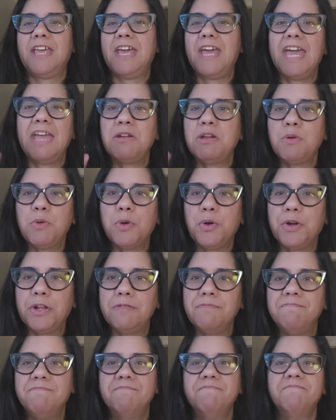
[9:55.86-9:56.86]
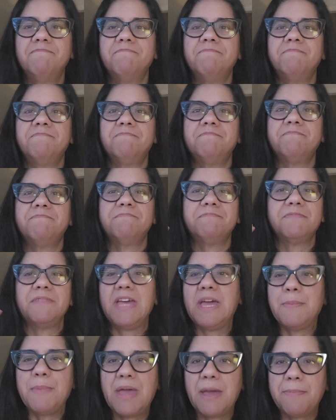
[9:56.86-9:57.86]
I rewrote it.
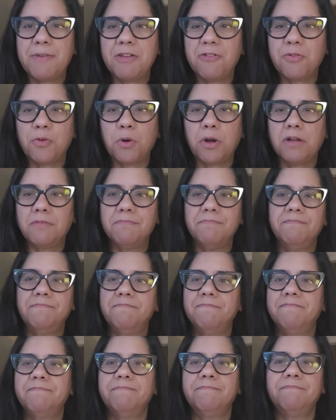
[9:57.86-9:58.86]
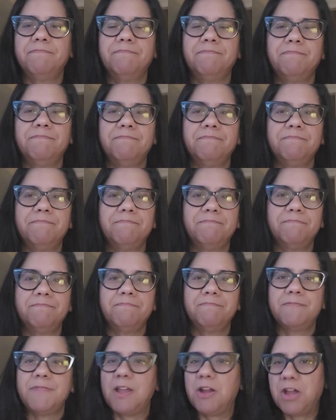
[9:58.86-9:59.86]
I'm happier for it.
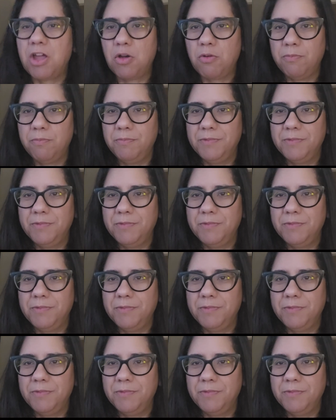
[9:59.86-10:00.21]
There you go.